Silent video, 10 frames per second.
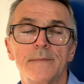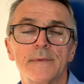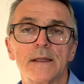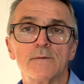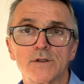
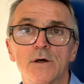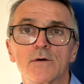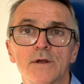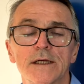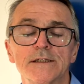that was not a
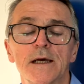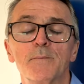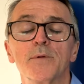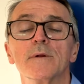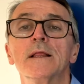good
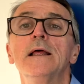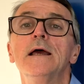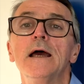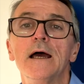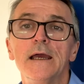example,
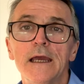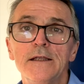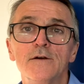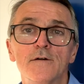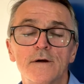
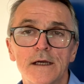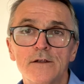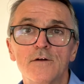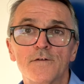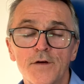in
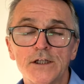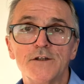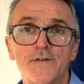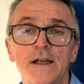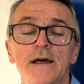your
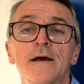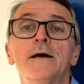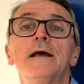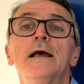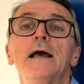French villa,
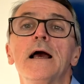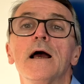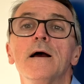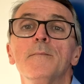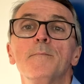
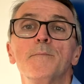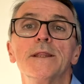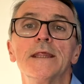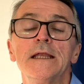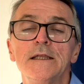
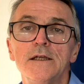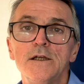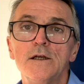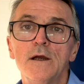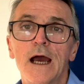but then
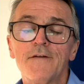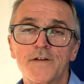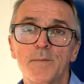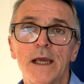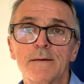you have
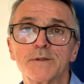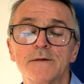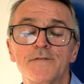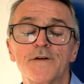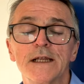to be
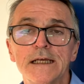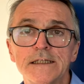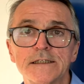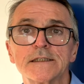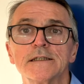absent for at
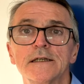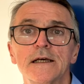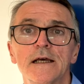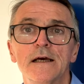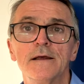least
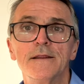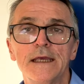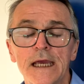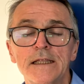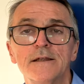
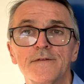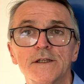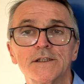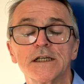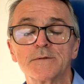the end of
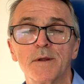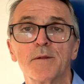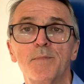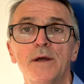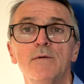the
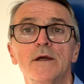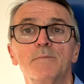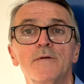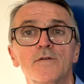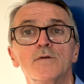6-month period
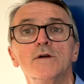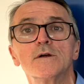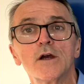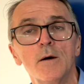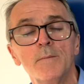before you
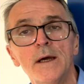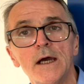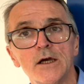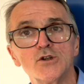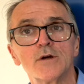
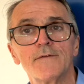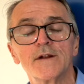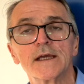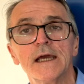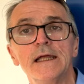come and
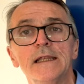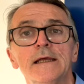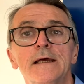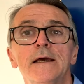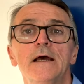travel
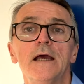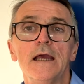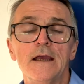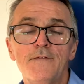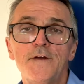again.
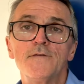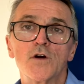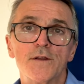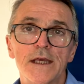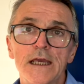If you've
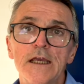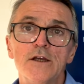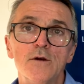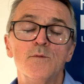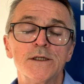got the
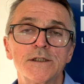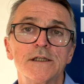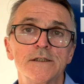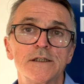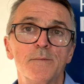EU
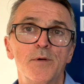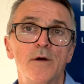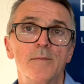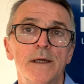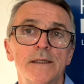Residency
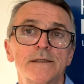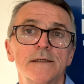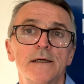Permit,